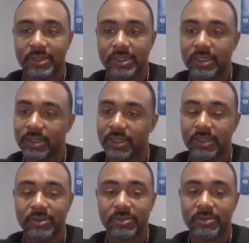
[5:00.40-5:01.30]
There you
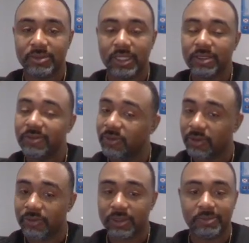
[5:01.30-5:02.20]
go. Got the fork
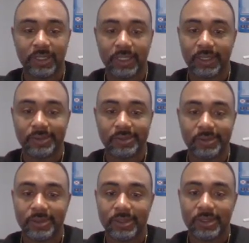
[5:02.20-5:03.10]
with the
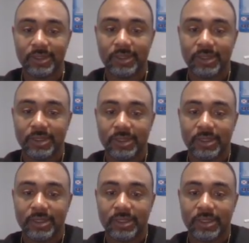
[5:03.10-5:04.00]
pawn.
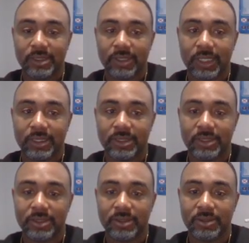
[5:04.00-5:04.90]
He tries
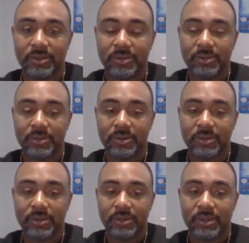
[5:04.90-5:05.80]
to
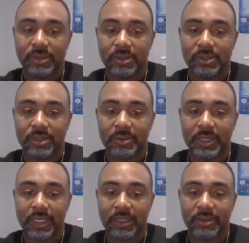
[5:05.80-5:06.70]

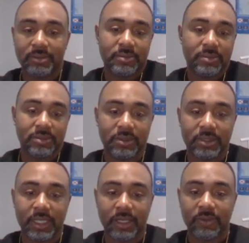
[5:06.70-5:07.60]
somehow
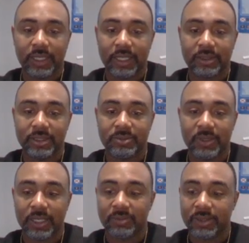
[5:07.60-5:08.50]
take away out this
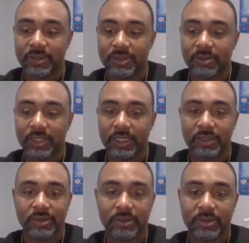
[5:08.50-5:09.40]
pawn, but it's too
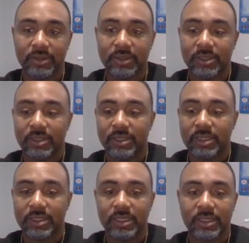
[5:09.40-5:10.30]
late.
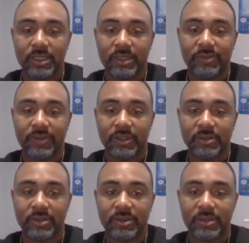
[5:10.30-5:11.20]
And then he felt
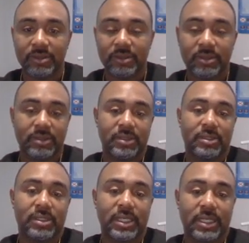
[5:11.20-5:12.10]

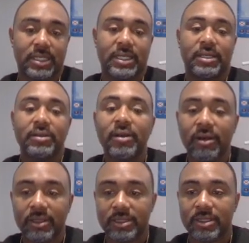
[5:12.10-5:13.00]
like, hey,
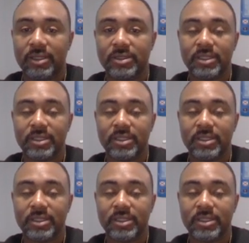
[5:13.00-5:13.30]
all is lost,